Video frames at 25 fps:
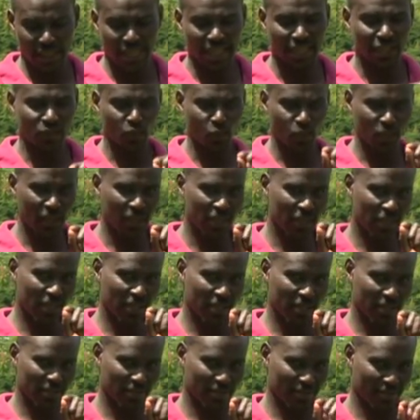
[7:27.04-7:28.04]
that weak
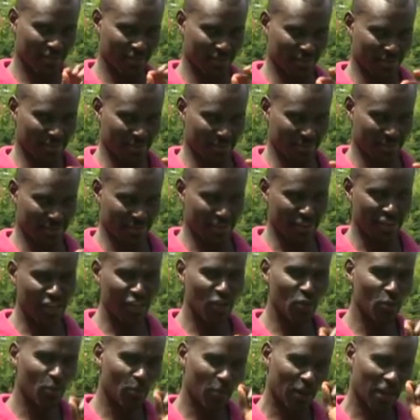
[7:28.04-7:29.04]

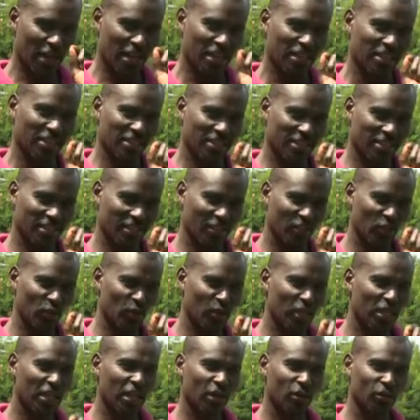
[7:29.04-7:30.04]
new plant, you
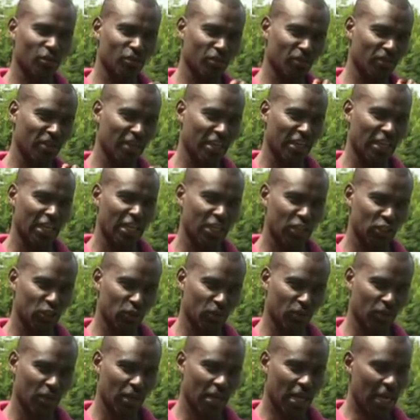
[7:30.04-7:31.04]
need a lot of
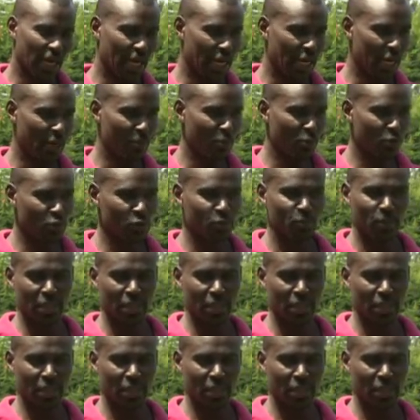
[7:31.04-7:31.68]
irrigation. And most